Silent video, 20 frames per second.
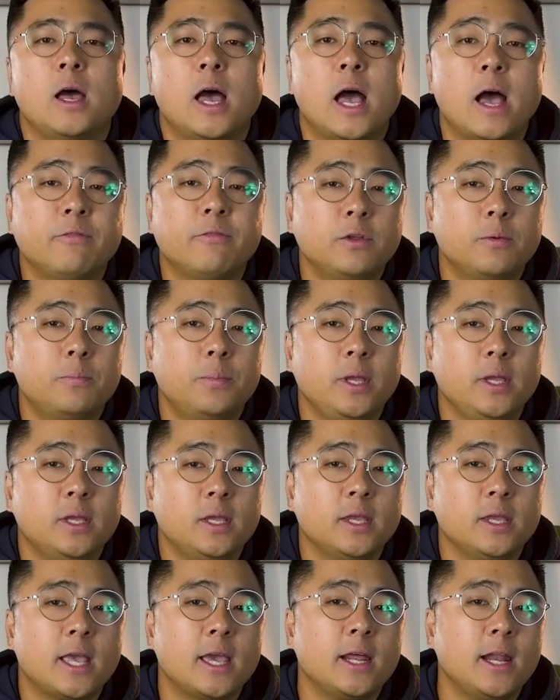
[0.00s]
After
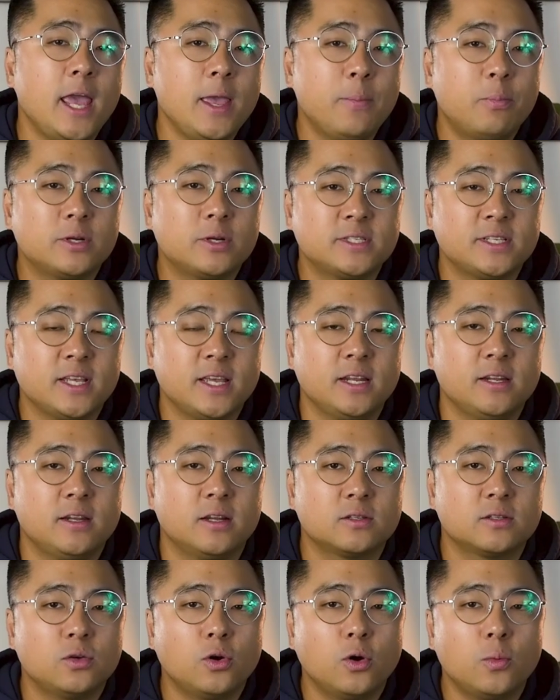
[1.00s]
peaking at 8% in
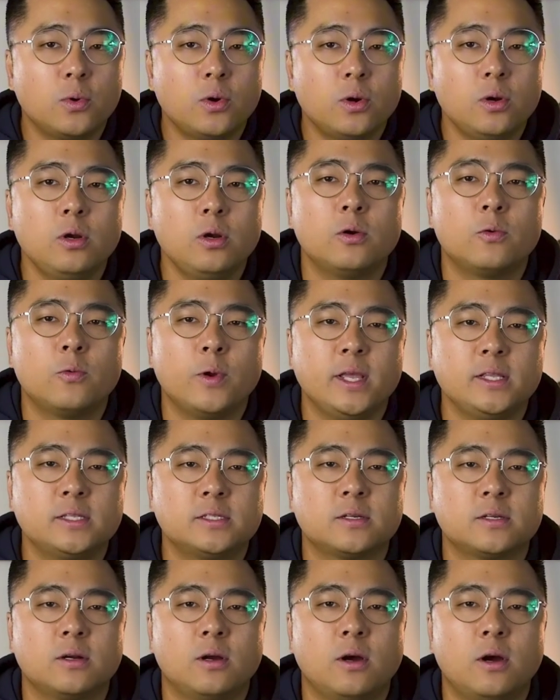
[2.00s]
October,
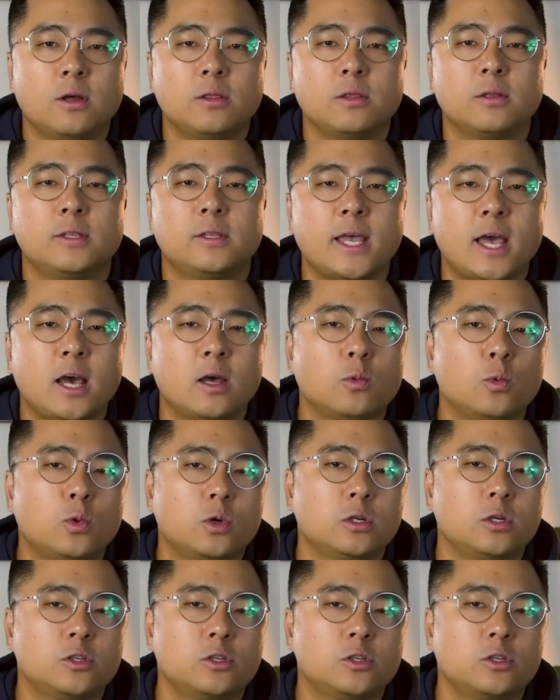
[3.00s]
rates are on the downward